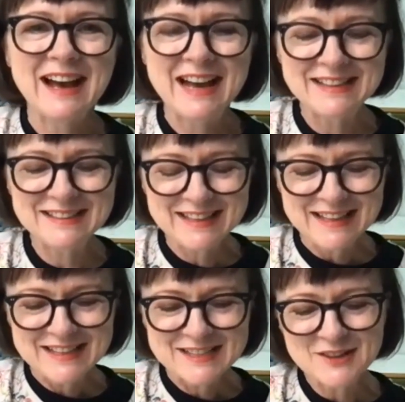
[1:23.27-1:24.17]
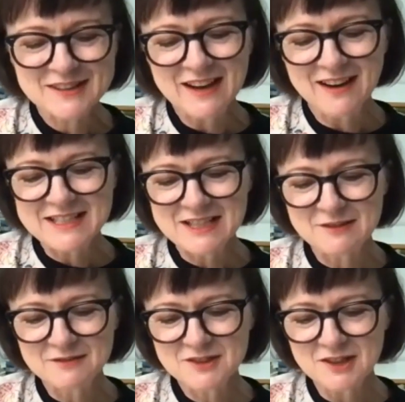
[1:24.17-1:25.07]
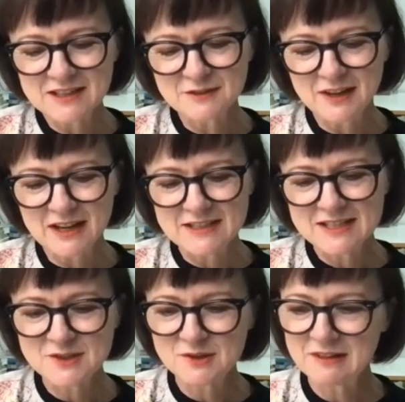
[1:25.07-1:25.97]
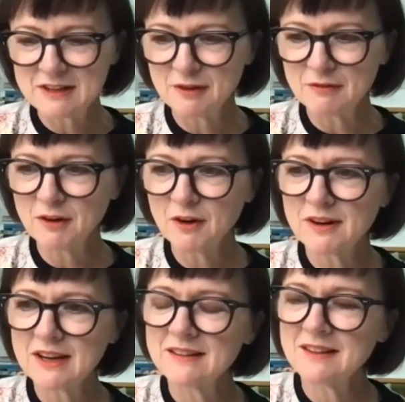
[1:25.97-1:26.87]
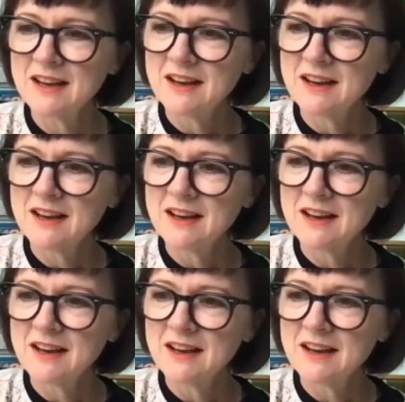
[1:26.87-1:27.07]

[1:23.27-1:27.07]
And so the idea of trying to find a story for frog, and